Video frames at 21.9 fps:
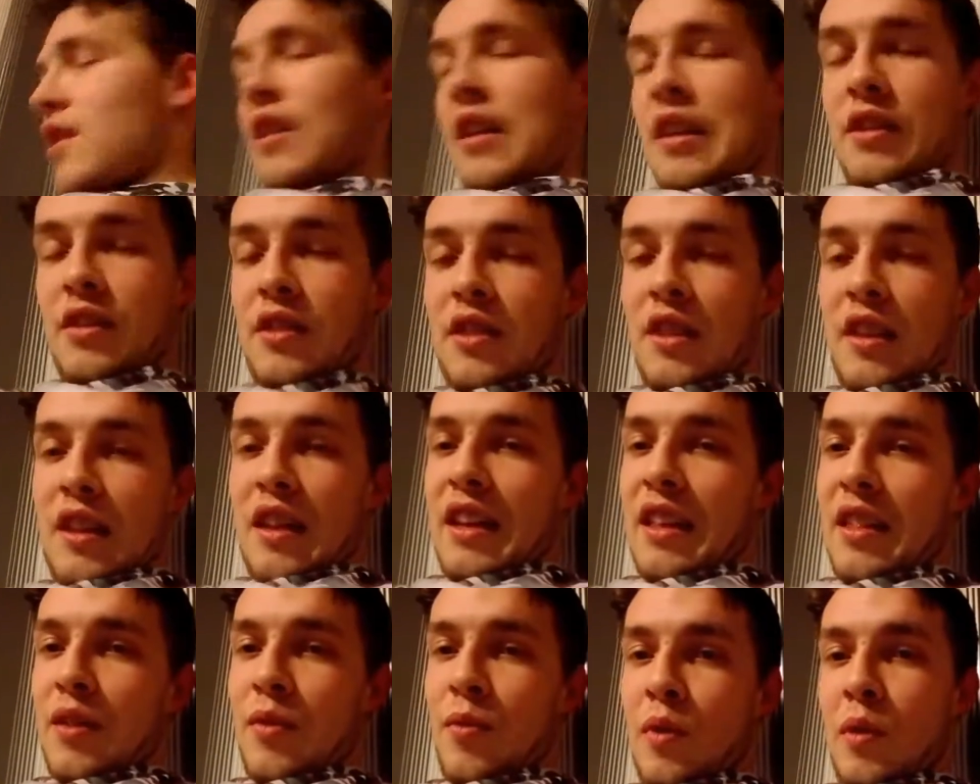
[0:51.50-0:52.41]
That's
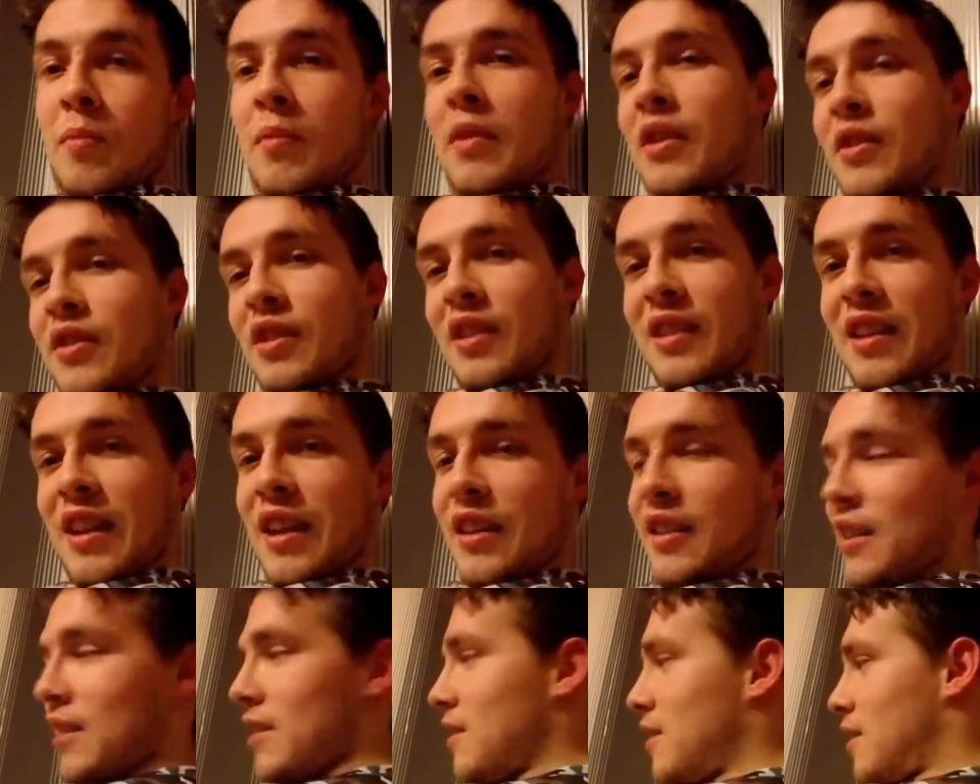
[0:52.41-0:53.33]
the wee Marcin
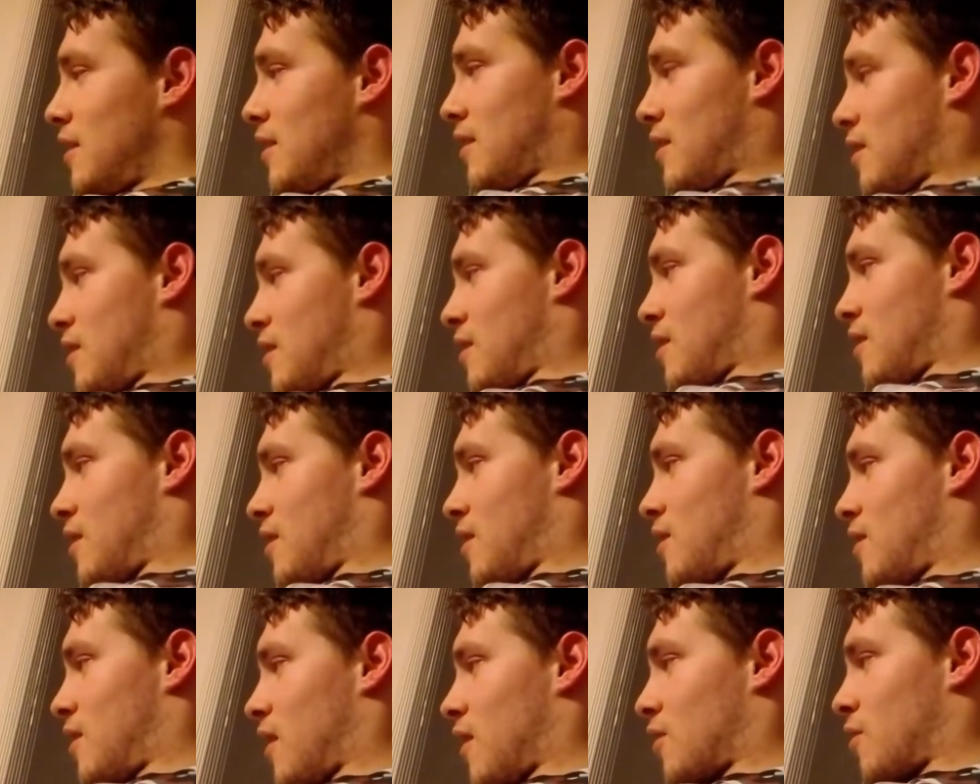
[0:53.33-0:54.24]
Dada.
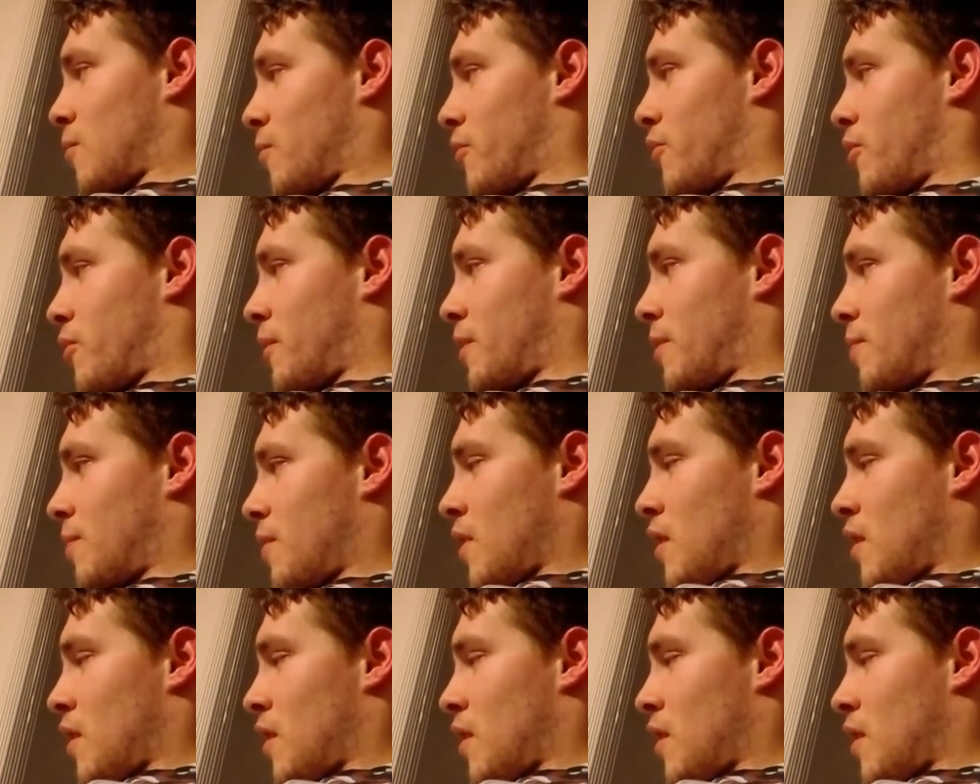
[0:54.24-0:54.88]
He's asking for me.